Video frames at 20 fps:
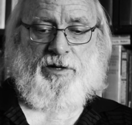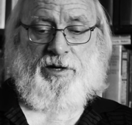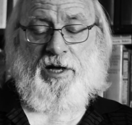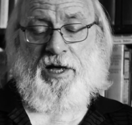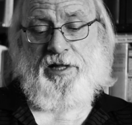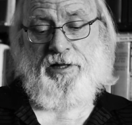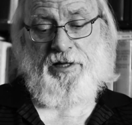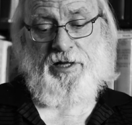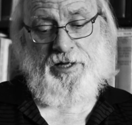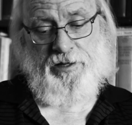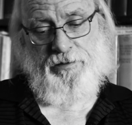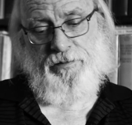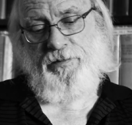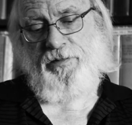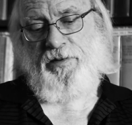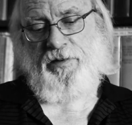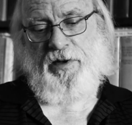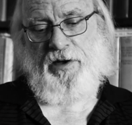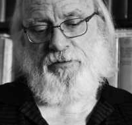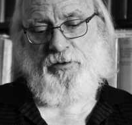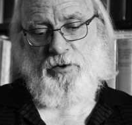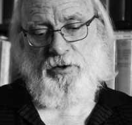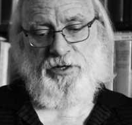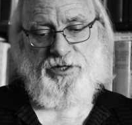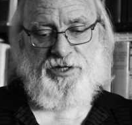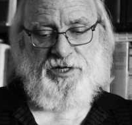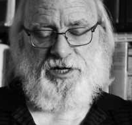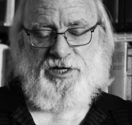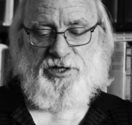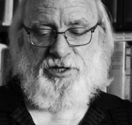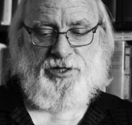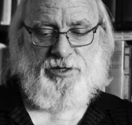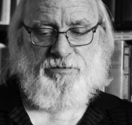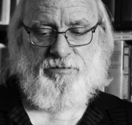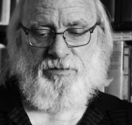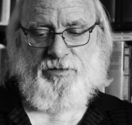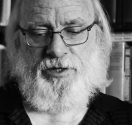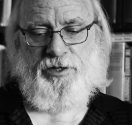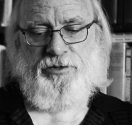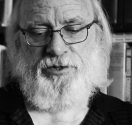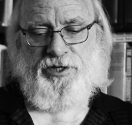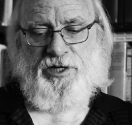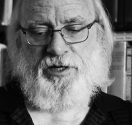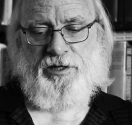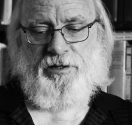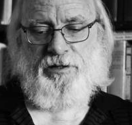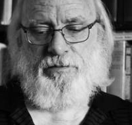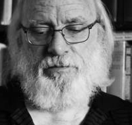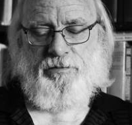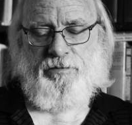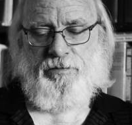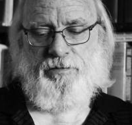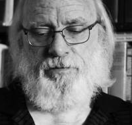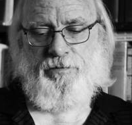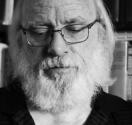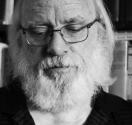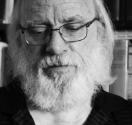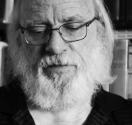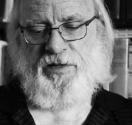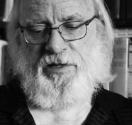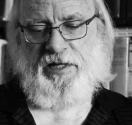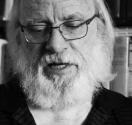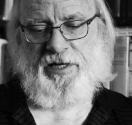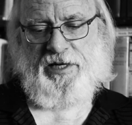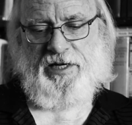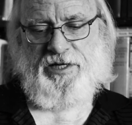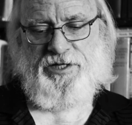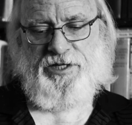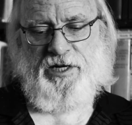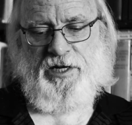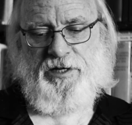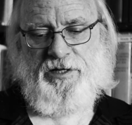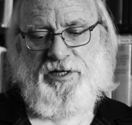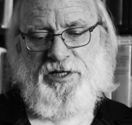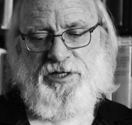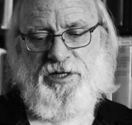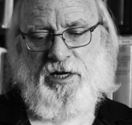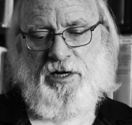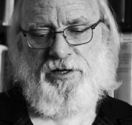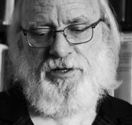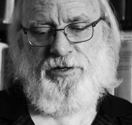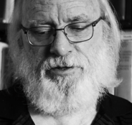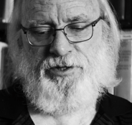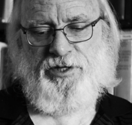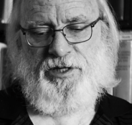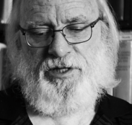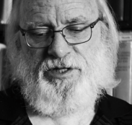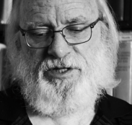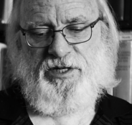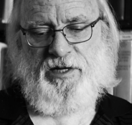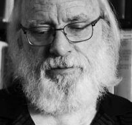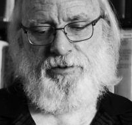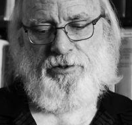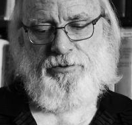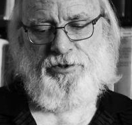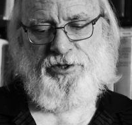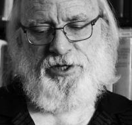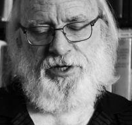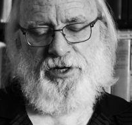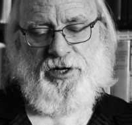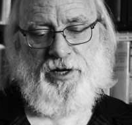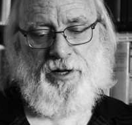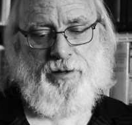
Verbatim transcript: And then, of course, he's using, like I said, he's not using the Septuagint